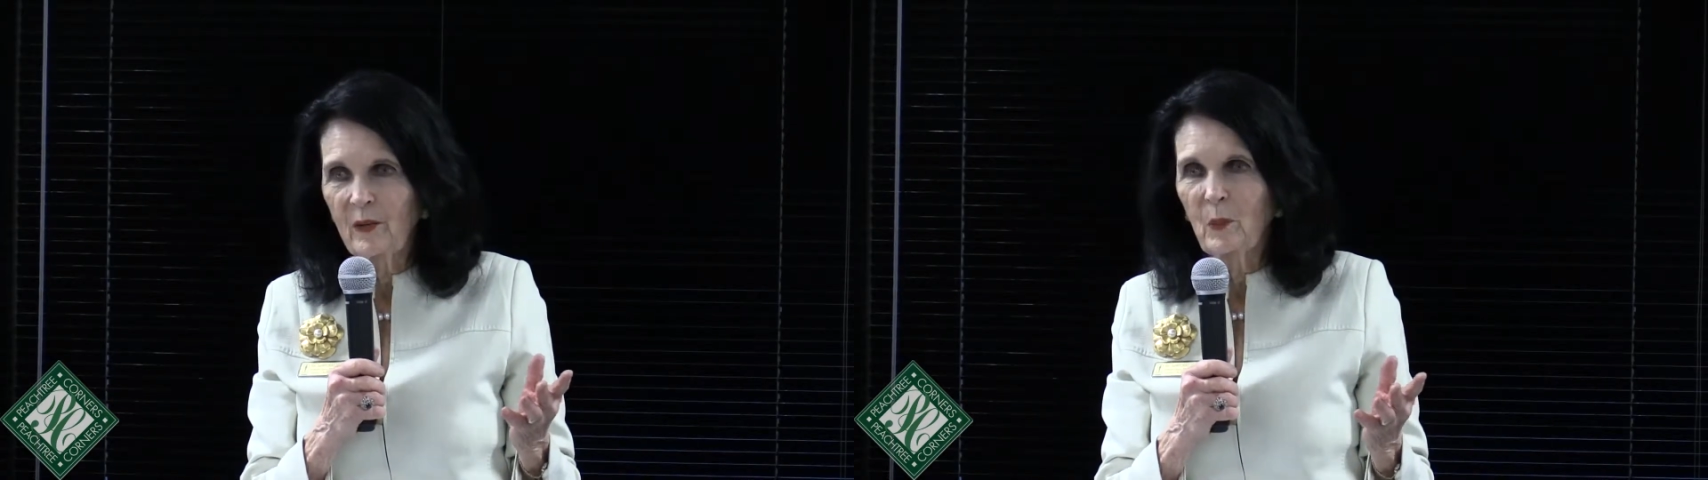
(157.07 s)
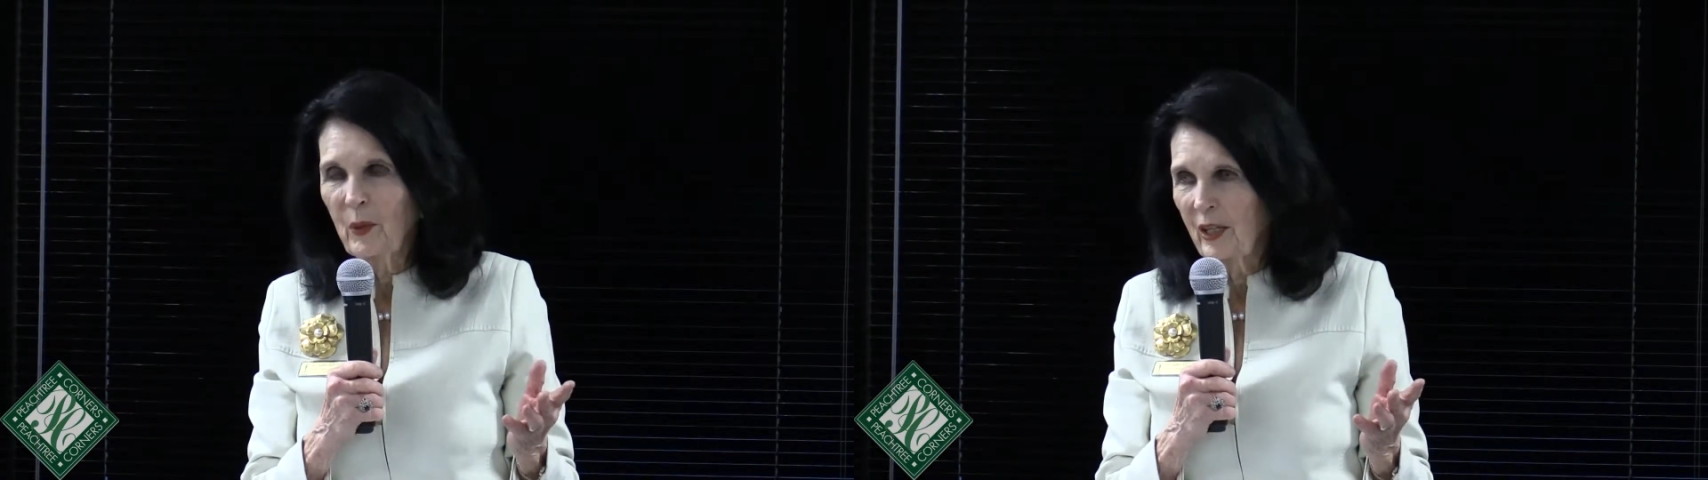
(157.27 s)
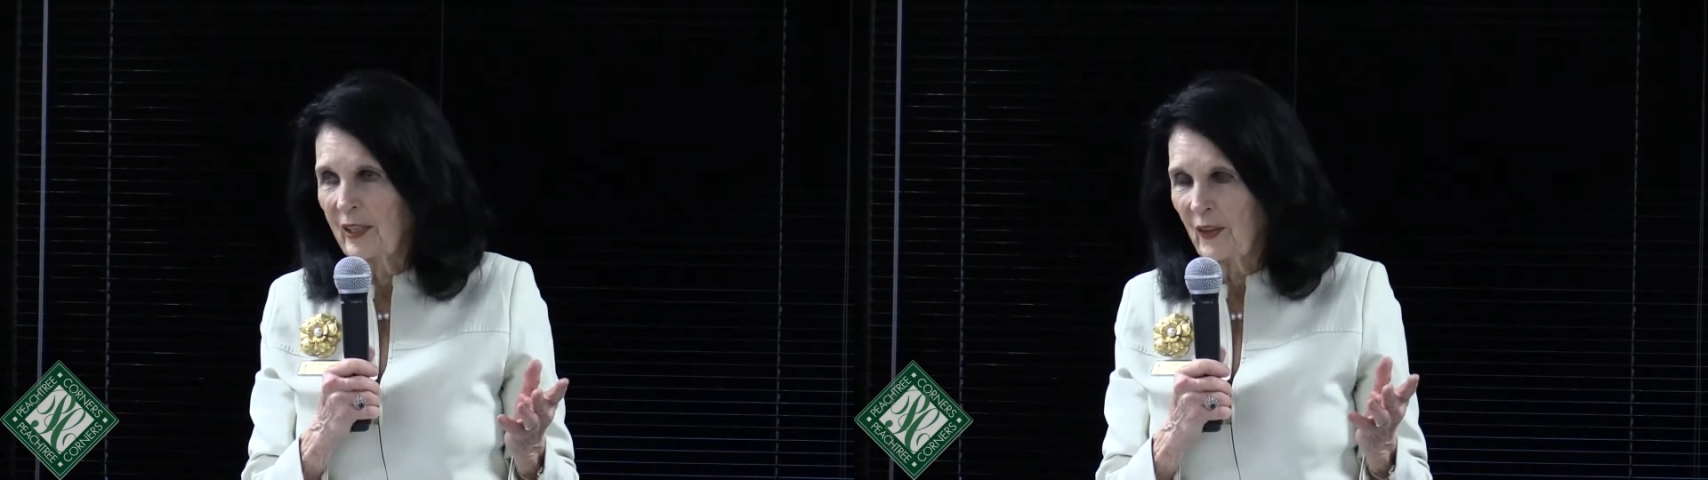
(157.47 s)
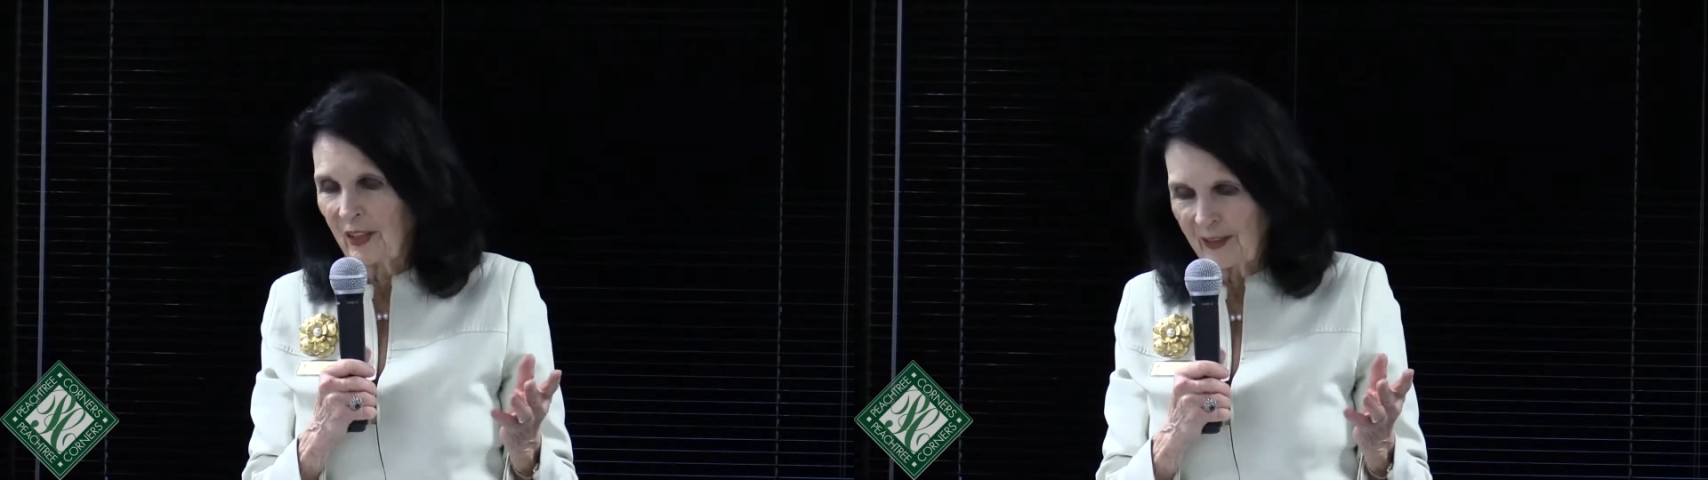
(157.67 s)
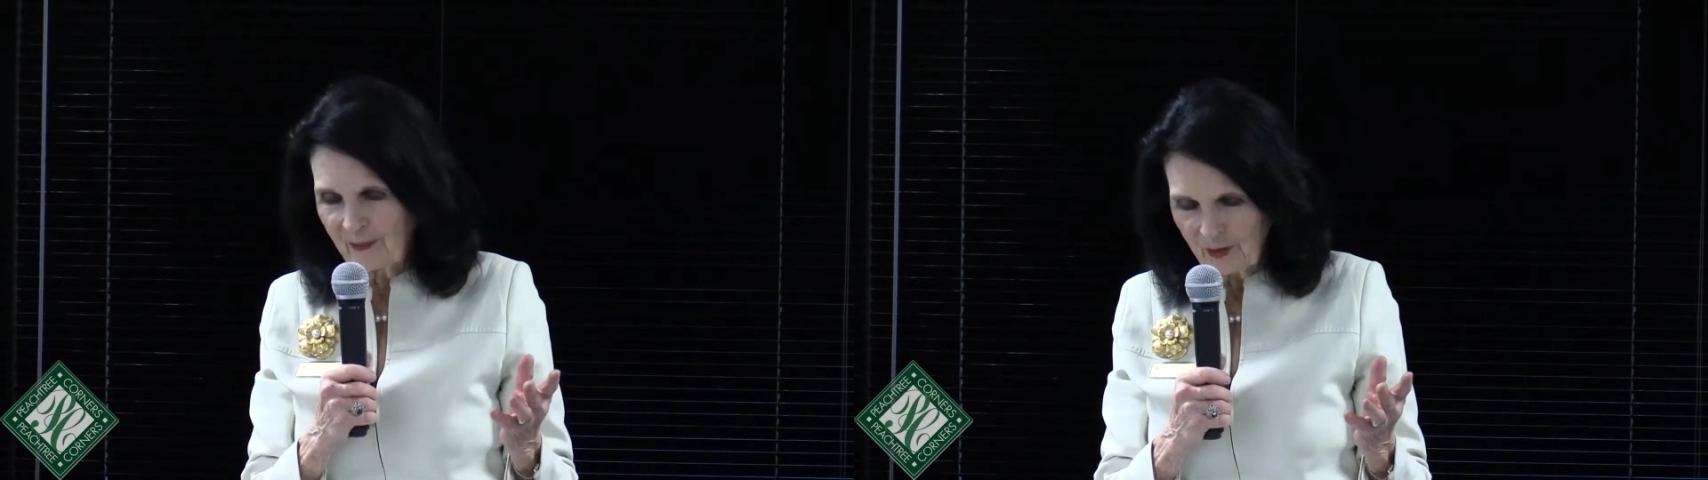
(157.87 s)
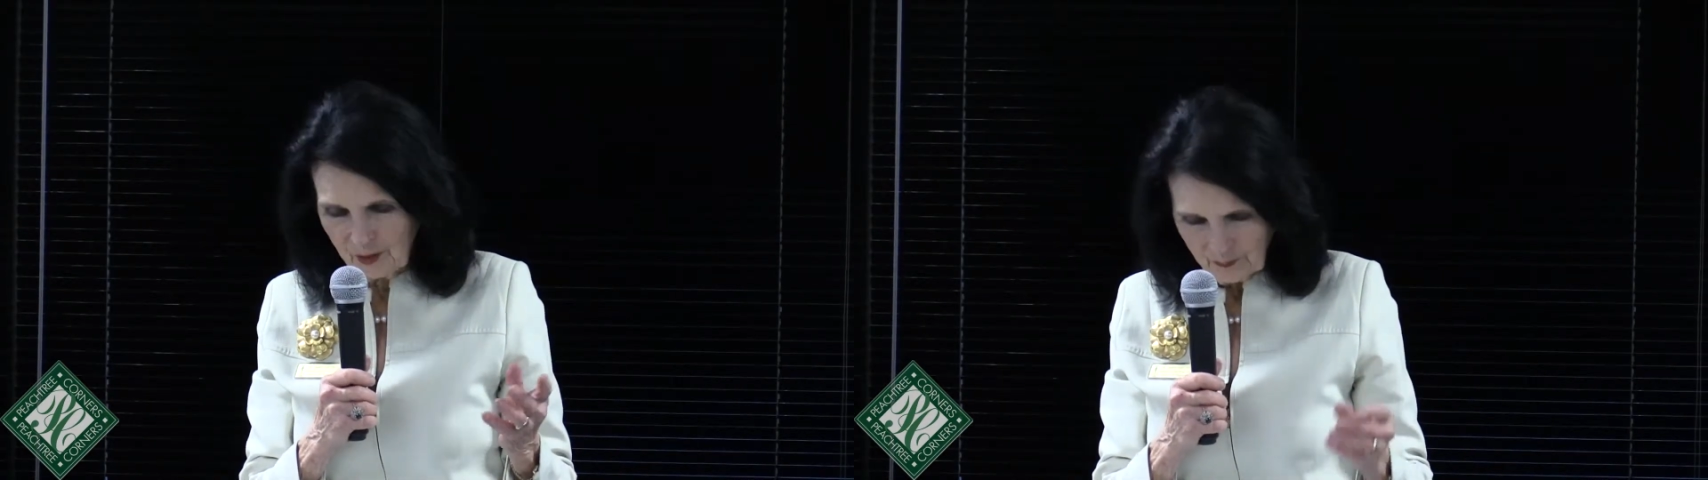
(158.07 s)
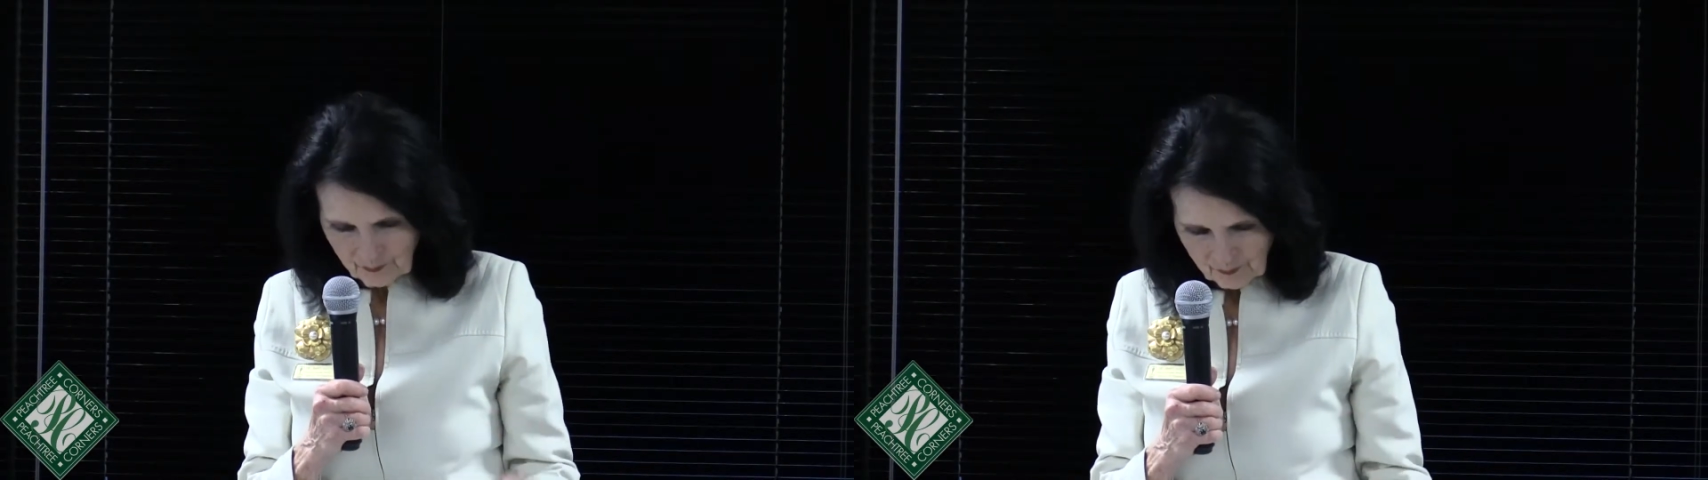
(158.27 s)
on the part of the governor.